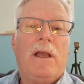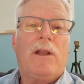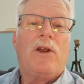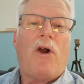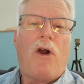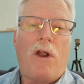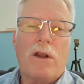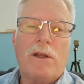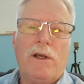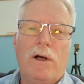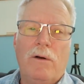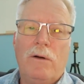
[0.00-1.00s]

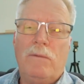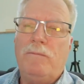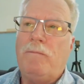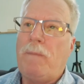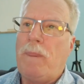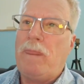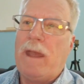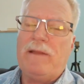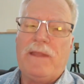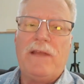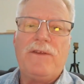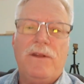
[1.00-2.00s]
Cargo,
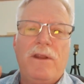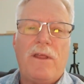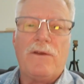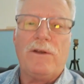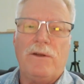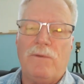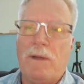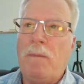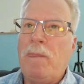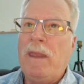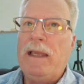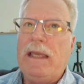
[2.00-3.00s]
that's another good one.
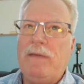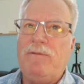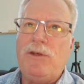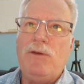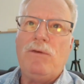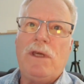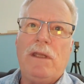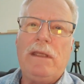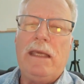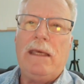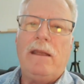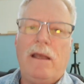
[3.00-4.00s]
If you can
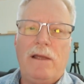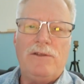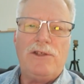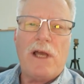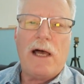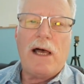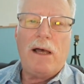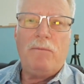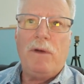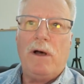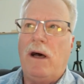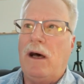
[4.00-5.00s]
get a
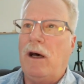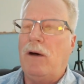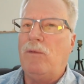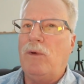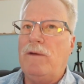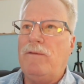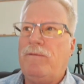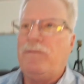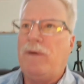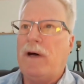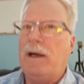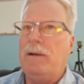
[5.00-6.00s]
job
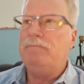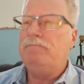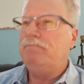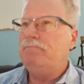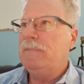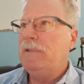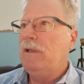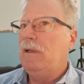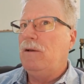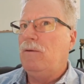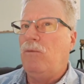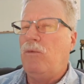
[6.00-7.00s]
with
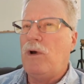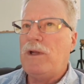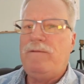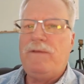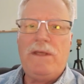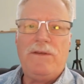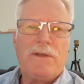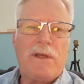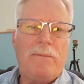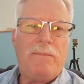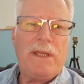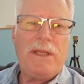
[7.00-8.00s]
one of these
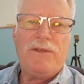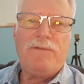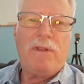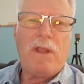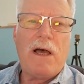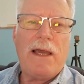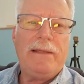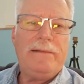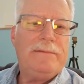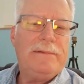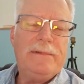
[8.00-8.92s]
companies flying